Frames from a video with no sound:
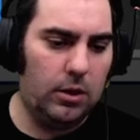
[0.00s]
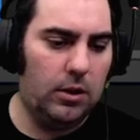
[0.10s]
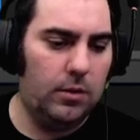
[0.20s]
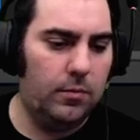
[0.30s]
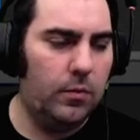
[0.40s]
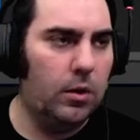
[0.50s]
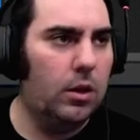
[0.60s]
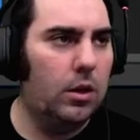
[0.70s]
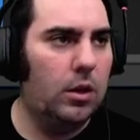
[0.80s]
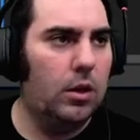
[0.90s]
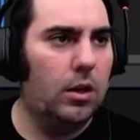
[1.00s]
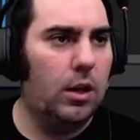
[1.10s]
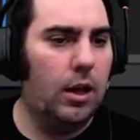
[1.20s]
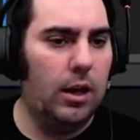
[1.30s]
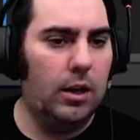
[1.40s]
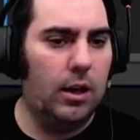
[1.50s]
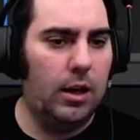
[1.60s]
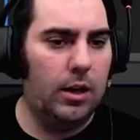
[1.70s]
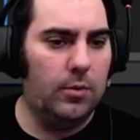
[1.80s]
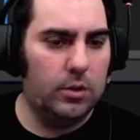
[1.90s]
in, and
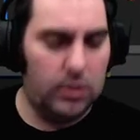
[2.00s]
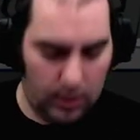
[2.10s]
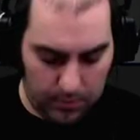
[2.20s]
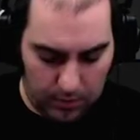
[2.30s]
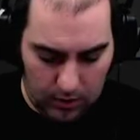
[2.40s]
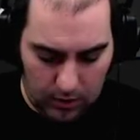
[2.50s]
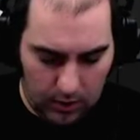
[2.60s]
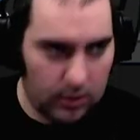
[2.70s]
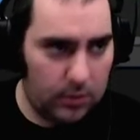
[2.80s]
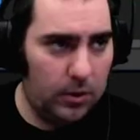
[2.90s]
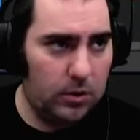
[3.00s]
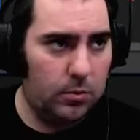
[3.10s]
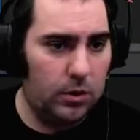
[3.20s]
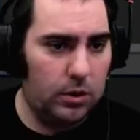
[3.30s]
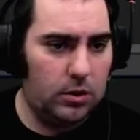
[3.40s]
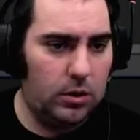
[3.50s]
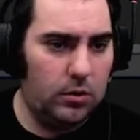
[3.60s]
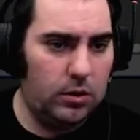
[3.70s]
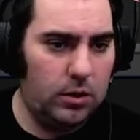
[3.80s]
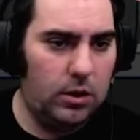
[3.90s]
I will type in exclamation point
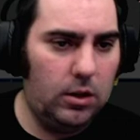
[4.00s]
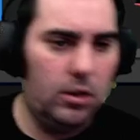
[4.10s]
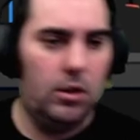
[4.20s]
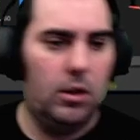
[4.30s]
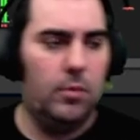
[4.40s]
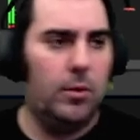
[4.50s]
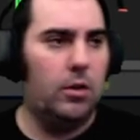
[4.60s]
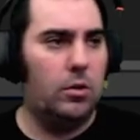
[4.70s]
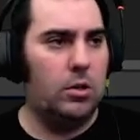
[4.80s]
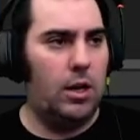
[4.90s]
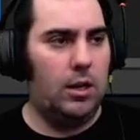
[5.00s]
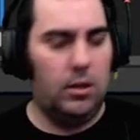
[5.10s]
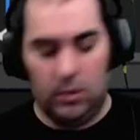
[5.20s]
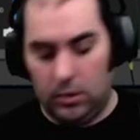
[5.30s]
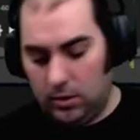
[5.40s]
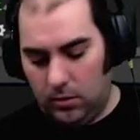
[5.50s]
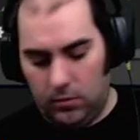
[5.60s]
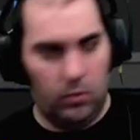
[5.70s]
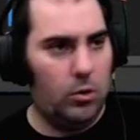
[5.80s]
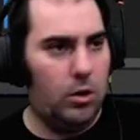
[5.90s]
Toasty in my own chat. Let's see if
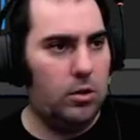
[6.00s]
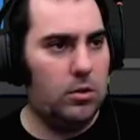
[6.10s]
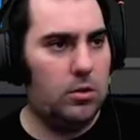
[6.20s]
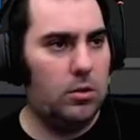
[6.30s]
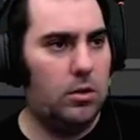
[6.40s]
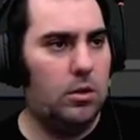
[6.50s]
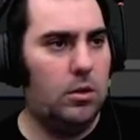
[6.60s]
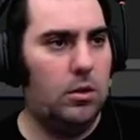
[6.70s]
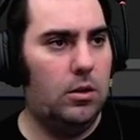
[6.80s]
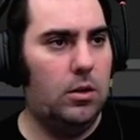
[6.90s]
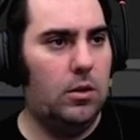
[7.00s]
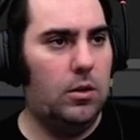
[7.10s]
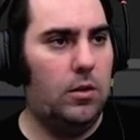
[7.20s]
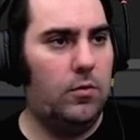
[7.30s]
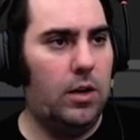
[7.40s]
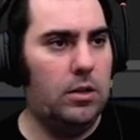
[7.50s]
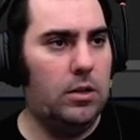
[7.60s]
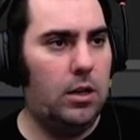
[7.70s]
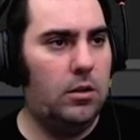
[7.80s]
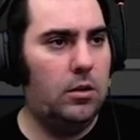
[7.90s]
it works. It fades
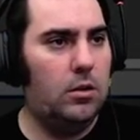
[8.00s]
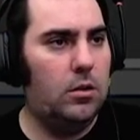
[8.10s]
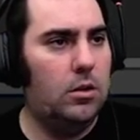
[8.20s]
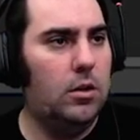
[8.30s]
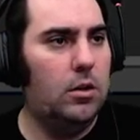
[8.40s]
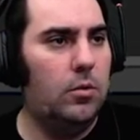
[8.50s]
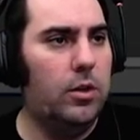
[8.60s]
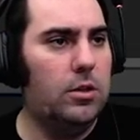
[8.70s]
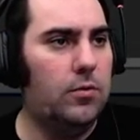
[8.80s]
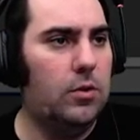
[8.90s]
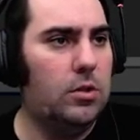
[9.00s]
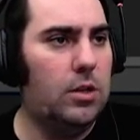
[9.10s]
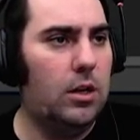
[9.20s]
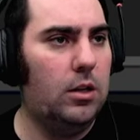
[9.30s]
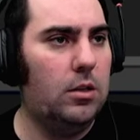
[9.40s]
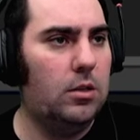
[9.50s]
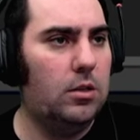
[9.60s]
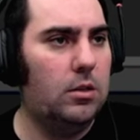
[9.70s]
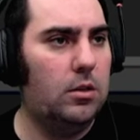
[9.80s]
in, waits a few seconds,